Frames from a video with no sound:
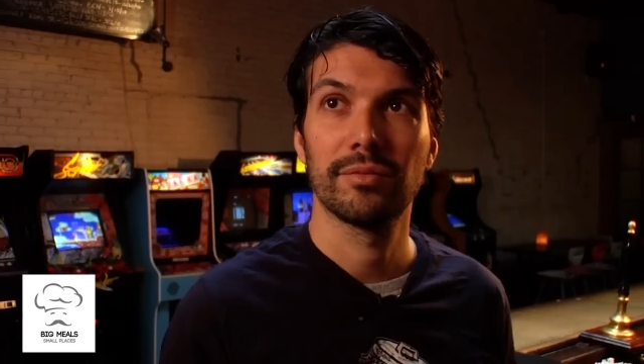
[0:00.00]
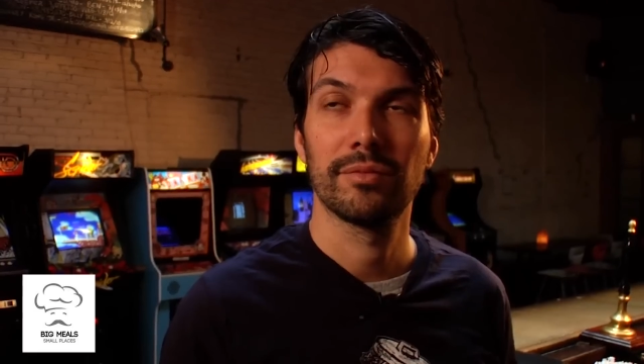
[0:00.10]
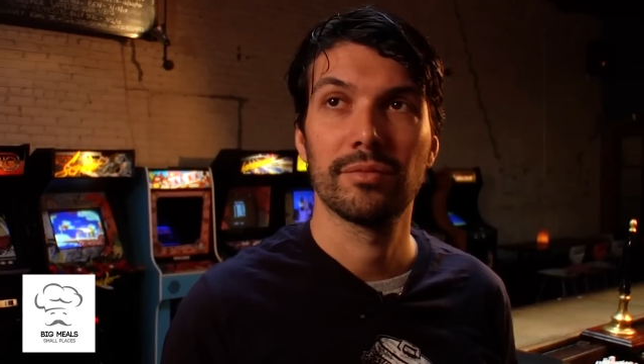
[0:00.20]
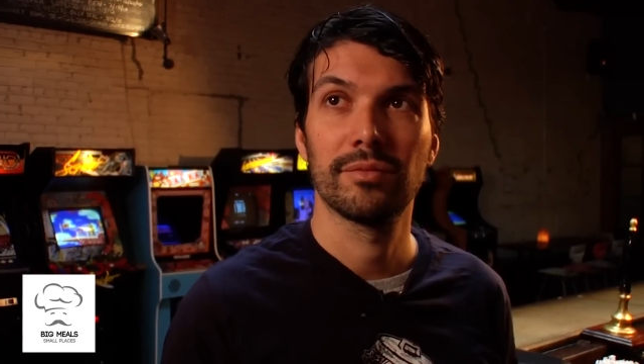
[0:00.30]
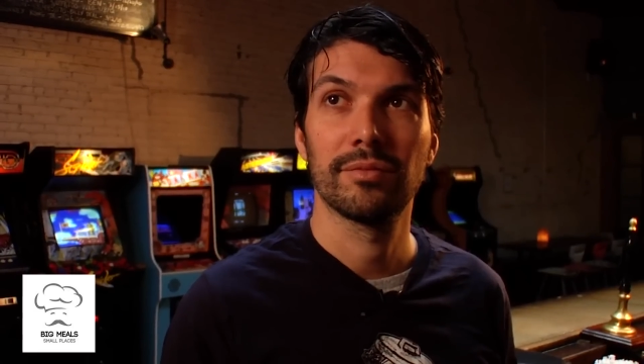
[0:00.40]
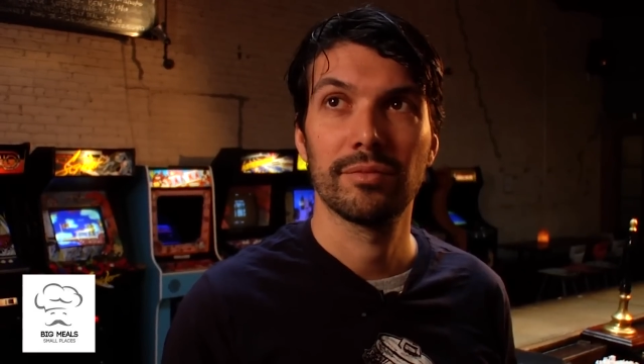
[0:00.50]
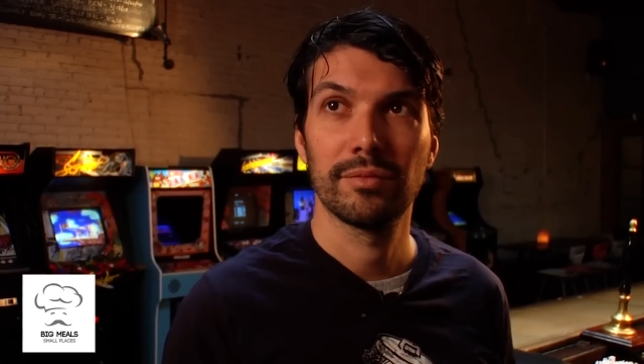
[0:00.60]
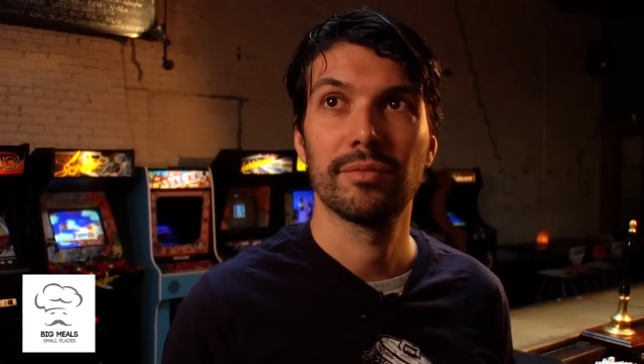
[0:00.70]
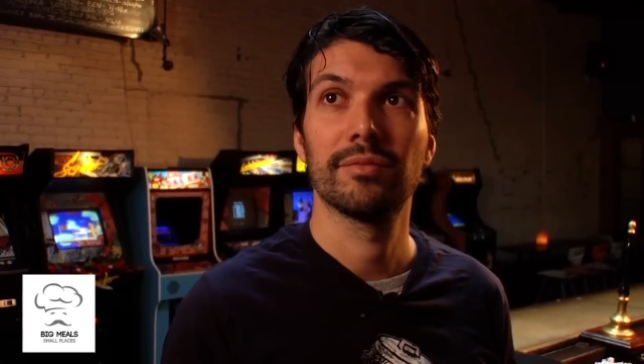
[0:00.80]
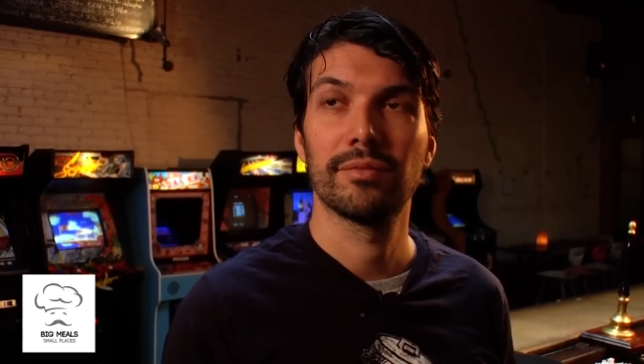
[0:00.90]
drink. Like,
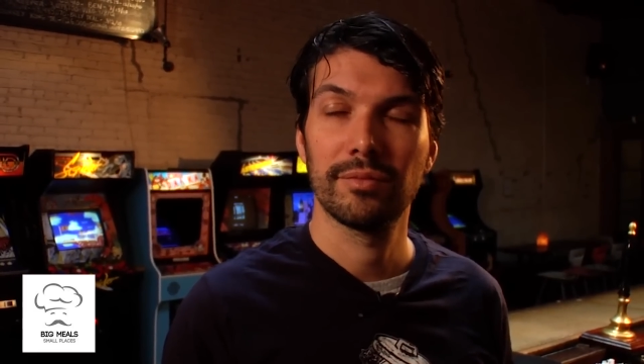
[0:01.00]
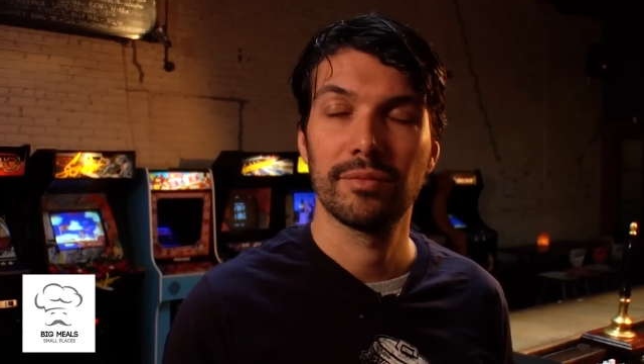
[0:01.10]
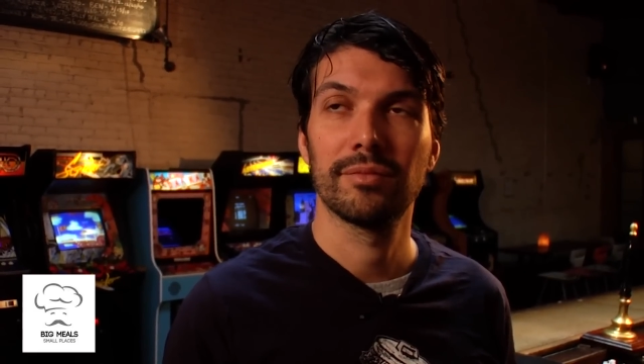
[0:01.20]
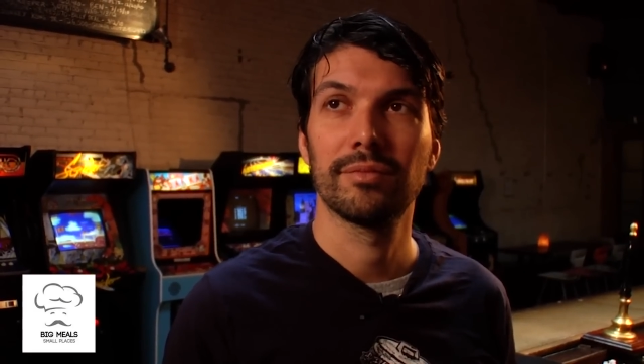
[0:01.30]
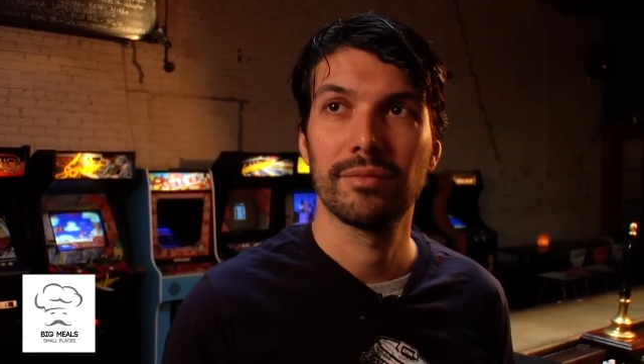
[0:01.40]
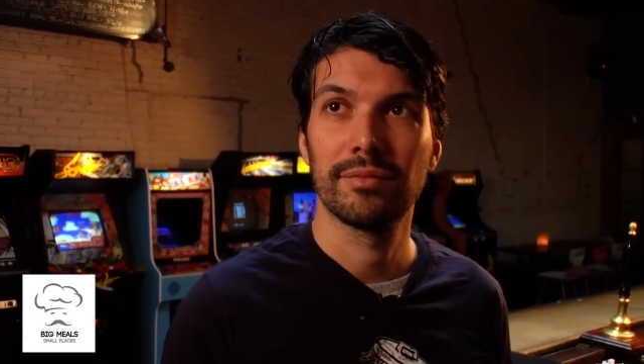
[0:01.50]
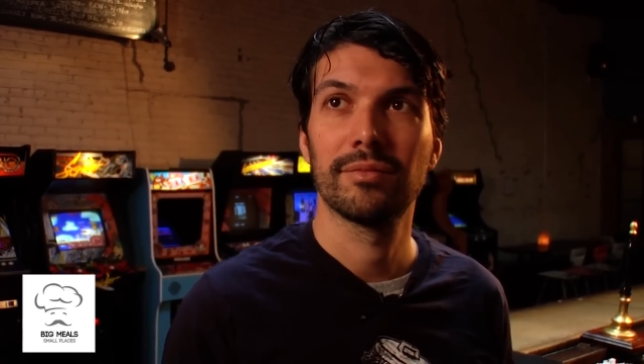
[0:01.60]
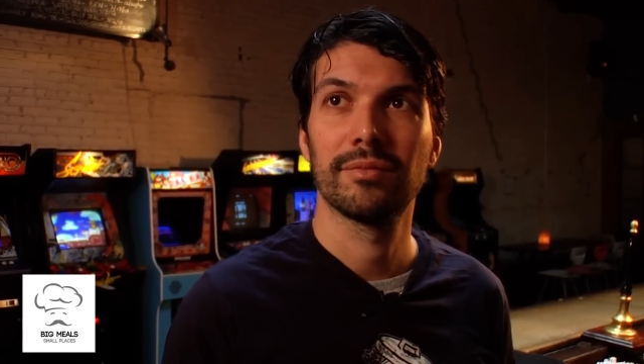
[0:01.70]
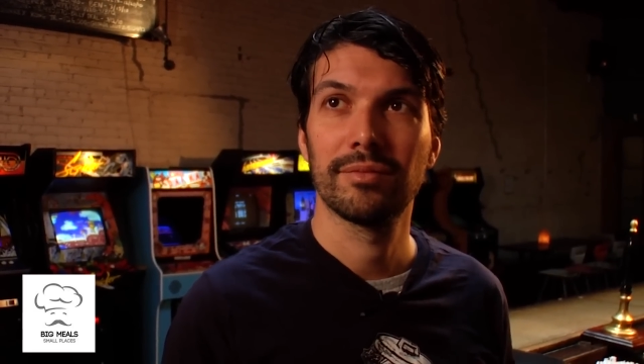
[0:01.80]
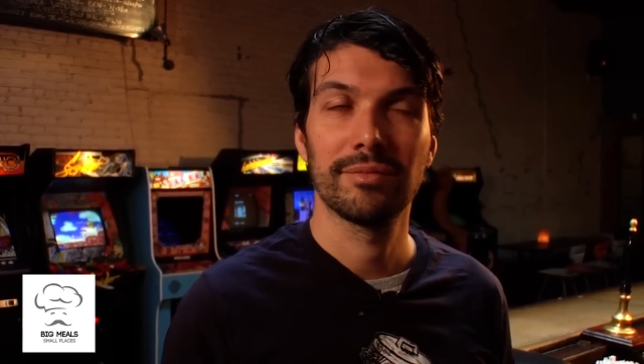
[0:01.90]
how should a person go
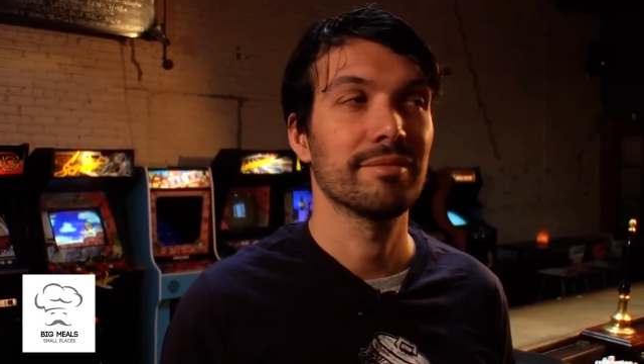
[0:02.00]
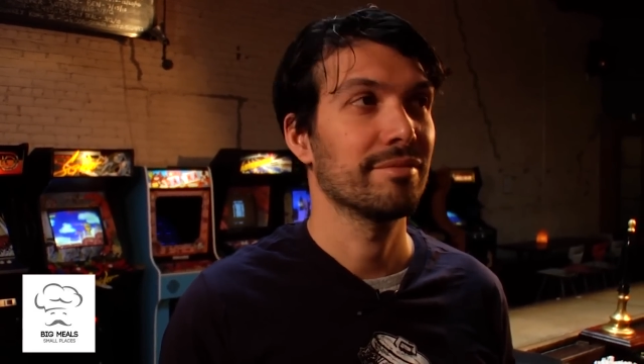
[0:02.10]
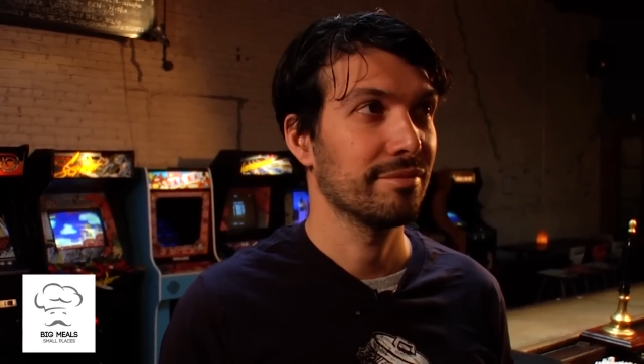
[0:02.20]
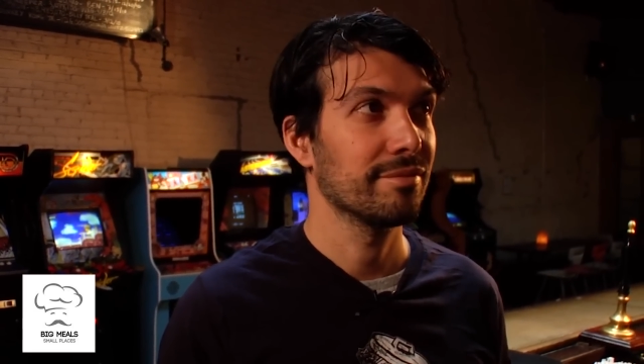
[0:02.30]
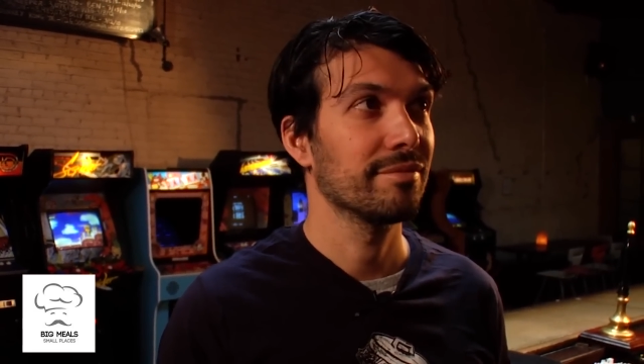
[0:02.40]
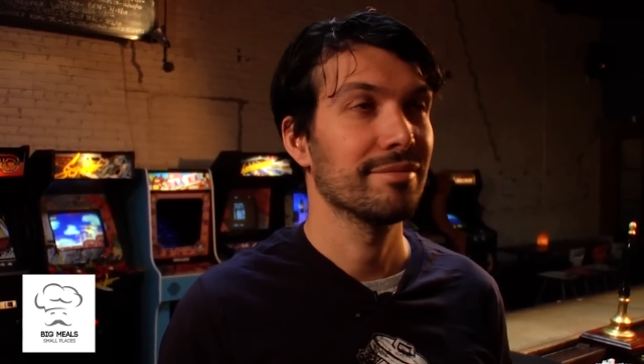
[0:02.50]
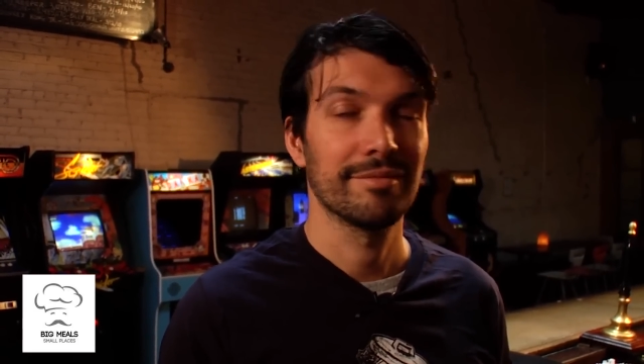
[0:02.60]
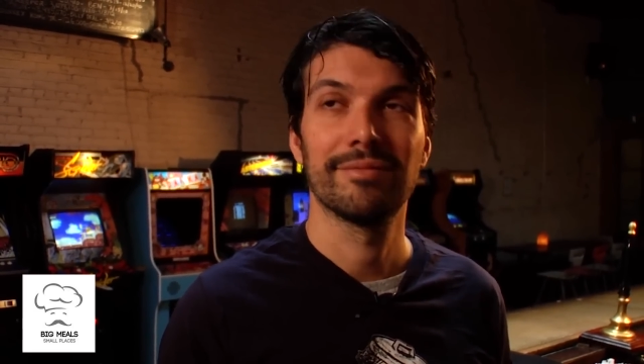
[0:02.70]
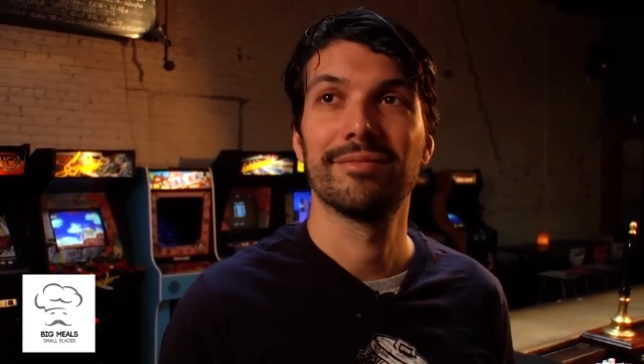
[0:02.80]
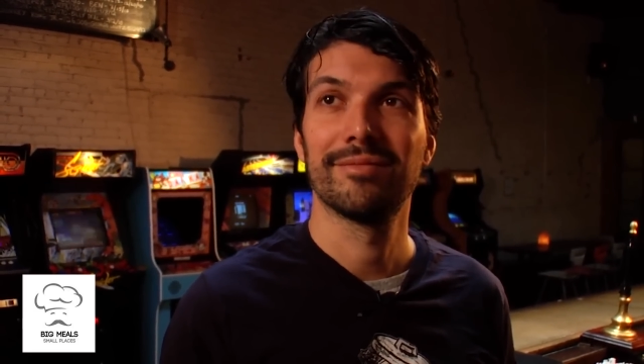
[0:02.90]
about picking a
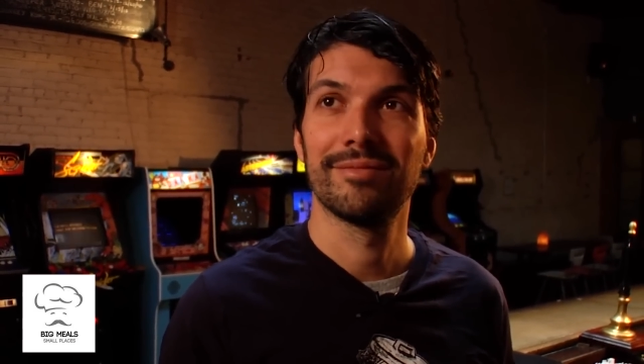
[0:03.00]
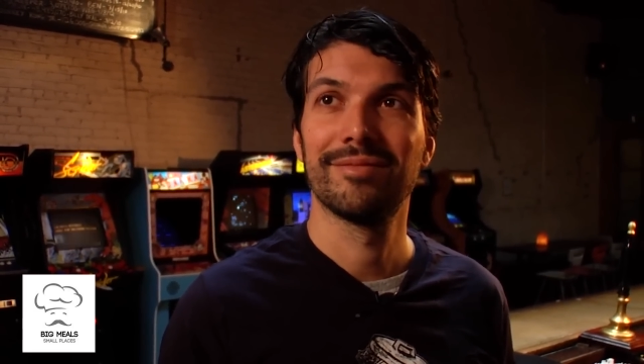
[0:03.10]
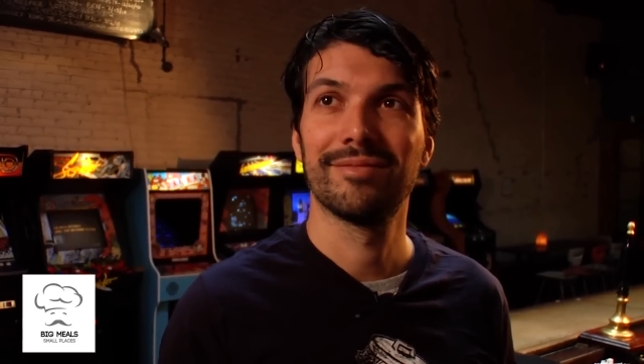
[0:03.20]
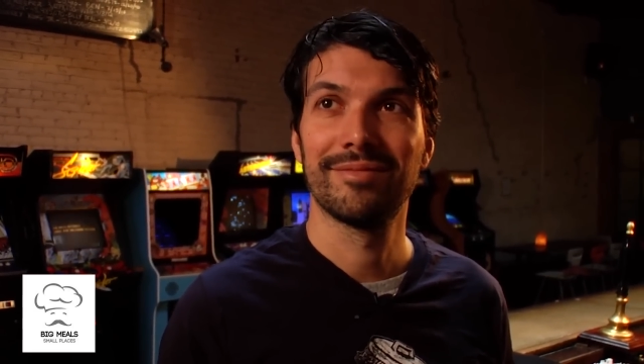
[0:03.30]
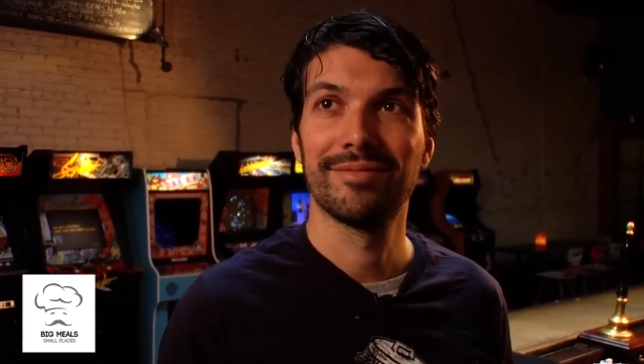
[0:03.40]
craft beer that they would